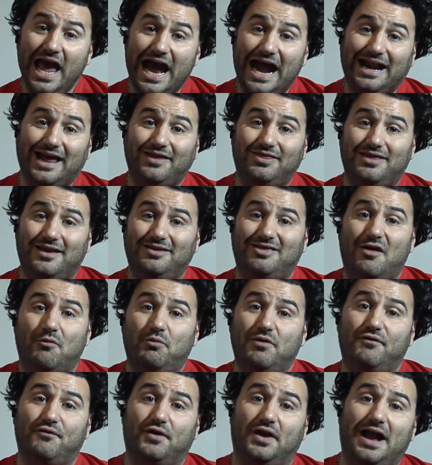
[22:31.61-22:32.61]
And I think that
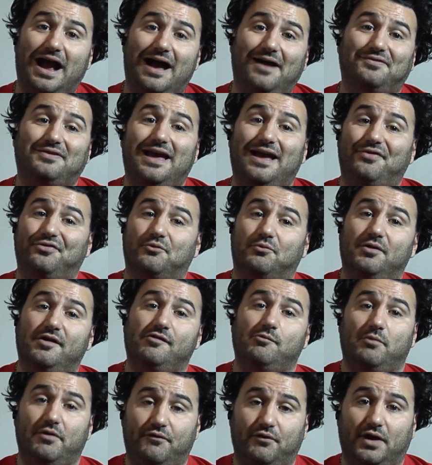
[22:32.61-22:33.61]
we forgot that, and the
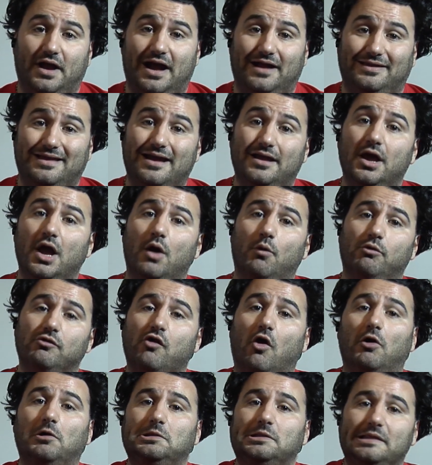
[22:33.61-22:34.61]
reason we forgot that was
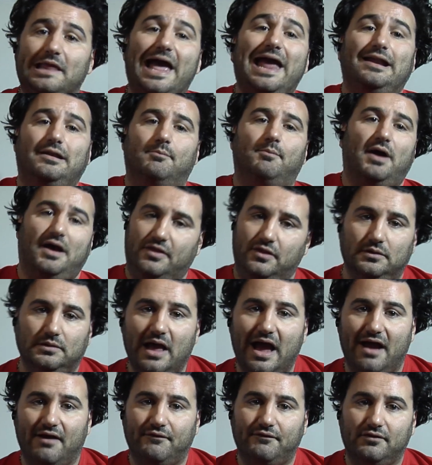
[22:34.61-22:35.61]
all led by the
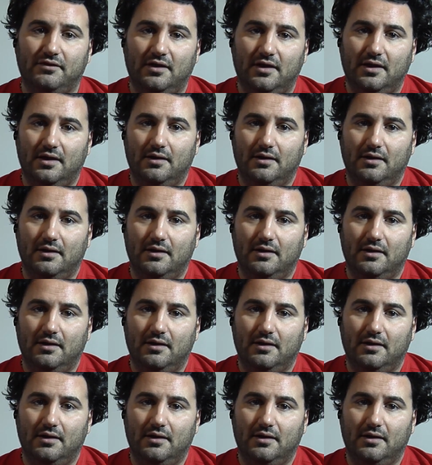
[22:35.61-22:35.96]
left,